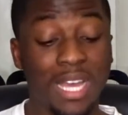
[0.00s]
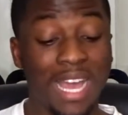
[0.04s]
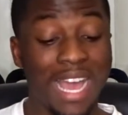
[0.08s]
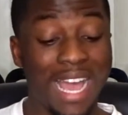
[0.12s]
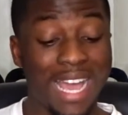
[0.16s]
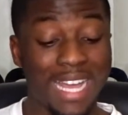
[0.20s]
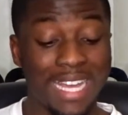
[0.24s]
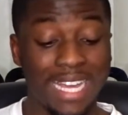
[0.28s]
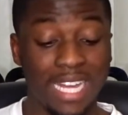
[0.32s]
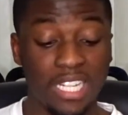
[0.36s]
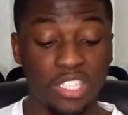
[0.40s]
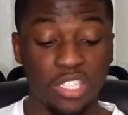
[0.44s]

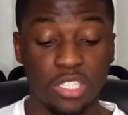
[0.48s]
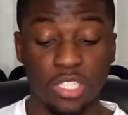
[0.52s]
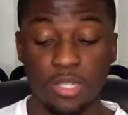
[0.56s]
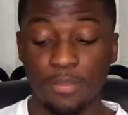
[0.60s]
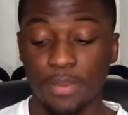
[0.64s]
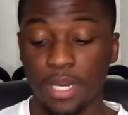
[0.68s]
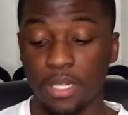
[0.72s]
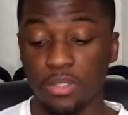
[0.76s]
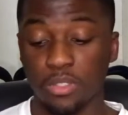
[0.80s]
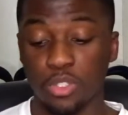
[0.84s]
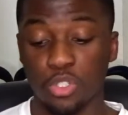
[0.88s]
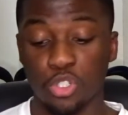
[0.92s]
eye-catching
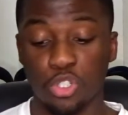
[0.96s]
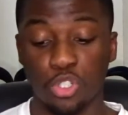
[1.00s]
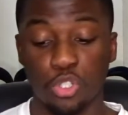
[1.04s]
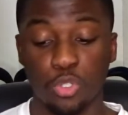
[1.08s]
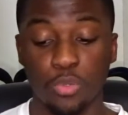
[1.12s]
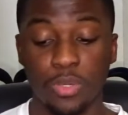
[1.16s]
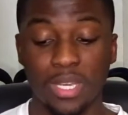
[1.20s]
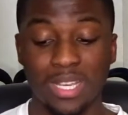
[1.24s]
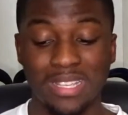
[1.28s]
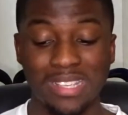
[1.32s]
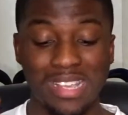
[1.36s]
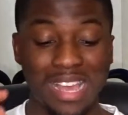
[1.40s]
about the shoe
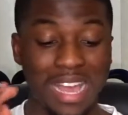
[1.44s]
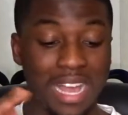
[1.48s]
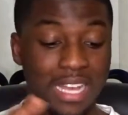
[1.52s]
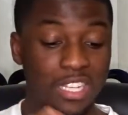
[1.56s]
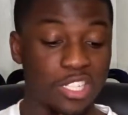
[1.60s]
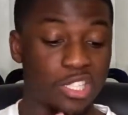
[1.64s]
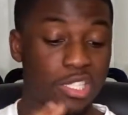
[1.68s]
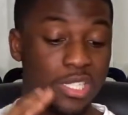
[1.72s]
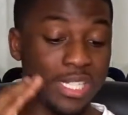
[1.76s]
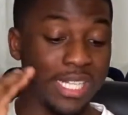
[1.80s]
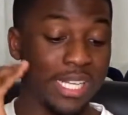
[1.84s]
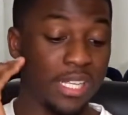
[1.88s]
is
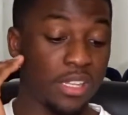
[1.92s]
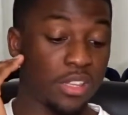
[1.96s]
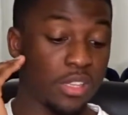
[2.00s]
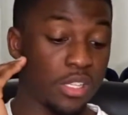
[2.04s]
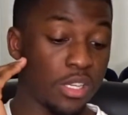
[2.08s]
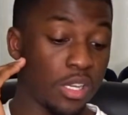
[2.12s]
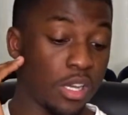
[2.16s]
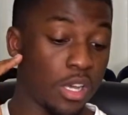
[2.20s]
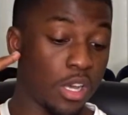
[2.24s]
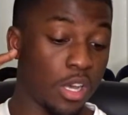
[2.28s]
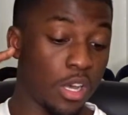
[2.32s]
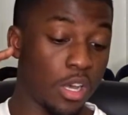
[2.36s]
actually
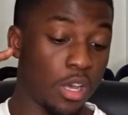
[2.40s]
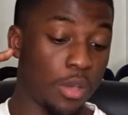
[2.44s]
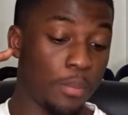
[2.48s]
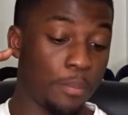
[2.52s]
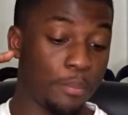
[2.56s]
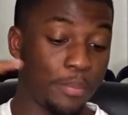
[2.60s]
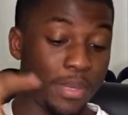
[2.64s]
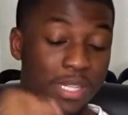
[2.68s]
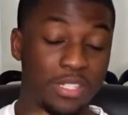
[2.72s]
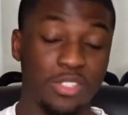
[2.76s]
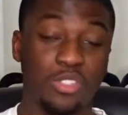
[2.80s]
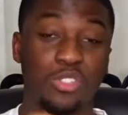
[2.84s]
the
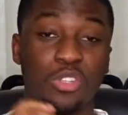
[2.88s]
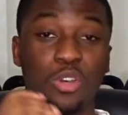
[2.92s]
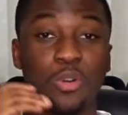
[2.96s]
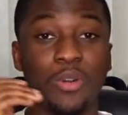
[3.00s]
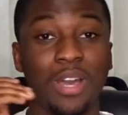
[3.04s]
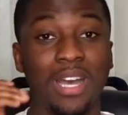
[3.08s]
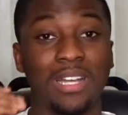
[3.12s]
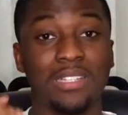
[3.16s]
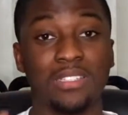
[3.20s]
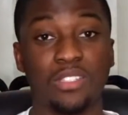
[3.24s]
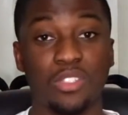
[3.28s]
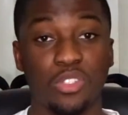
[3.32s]
midsole
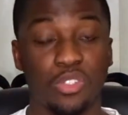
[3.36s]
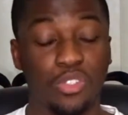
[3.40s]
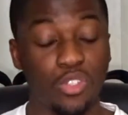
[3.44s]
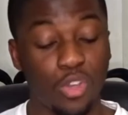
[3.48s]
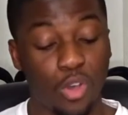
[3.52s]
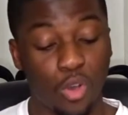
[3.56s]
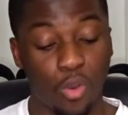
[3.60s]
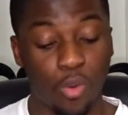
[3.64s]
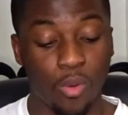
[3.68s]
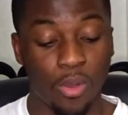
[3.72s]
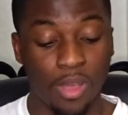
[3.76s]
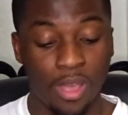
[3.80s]
and the
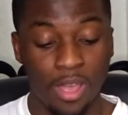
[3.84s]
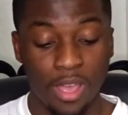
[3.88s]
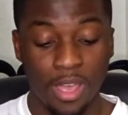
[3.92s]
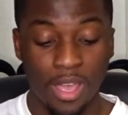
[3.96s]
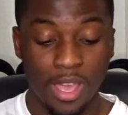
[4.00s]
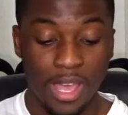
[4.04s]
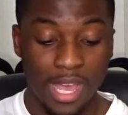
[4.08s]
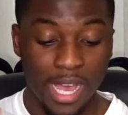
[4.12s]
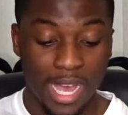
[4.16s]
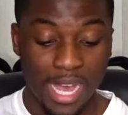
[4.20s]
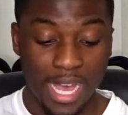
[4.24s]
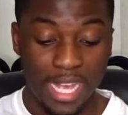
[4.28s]
sole.
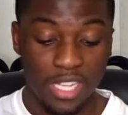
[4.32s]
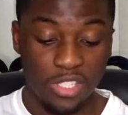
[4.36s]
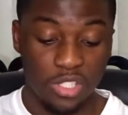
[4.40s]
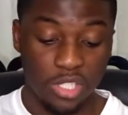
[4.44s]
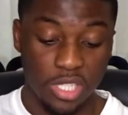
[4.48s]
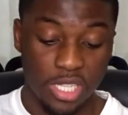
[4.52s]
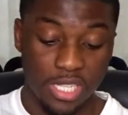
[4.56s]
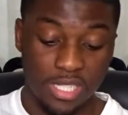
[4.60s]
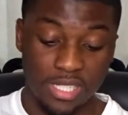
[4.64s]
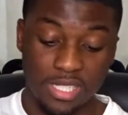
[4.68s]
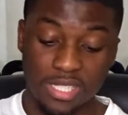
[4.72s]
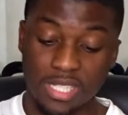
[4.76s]
As you
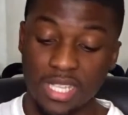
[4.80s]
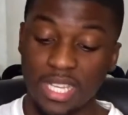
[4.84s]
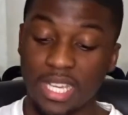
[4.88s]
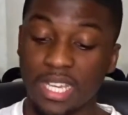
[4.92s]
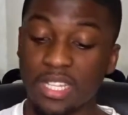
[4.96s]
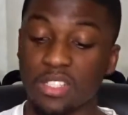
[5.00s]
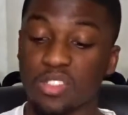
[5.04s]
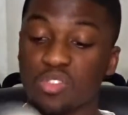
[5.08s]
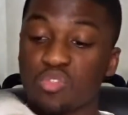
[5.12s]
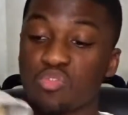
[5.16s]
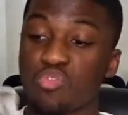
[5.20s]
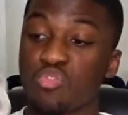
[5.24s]
can see,
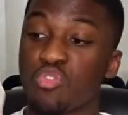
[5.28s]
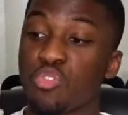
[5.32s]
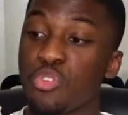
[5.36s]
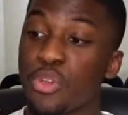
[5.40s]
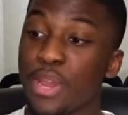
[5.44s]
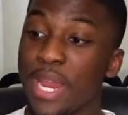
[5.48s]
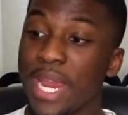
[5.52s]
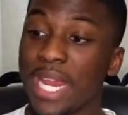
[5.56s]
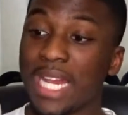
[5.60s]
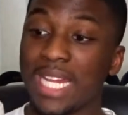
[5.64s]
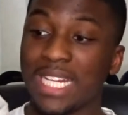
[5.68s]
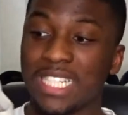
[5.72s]
it's
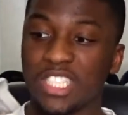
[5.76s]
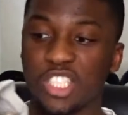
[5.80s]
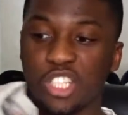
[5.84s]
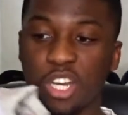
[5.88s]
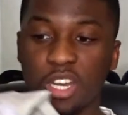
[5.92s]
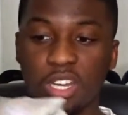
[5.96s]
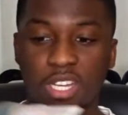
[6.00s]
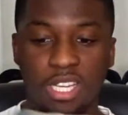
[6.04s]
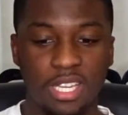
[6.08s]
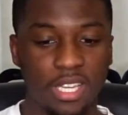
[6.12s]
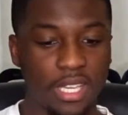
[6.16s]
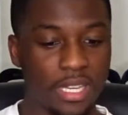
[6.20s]
really
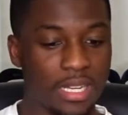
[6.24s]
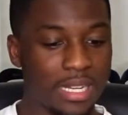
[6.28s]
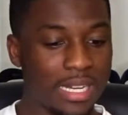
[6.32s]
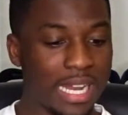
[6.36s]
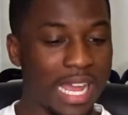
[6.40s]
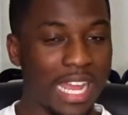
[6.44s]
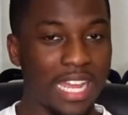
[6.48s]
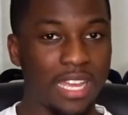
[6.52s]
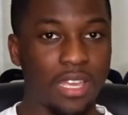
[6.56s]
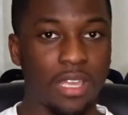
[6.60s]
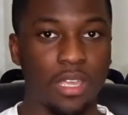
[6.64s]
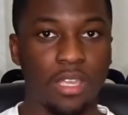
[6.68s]
chunky, like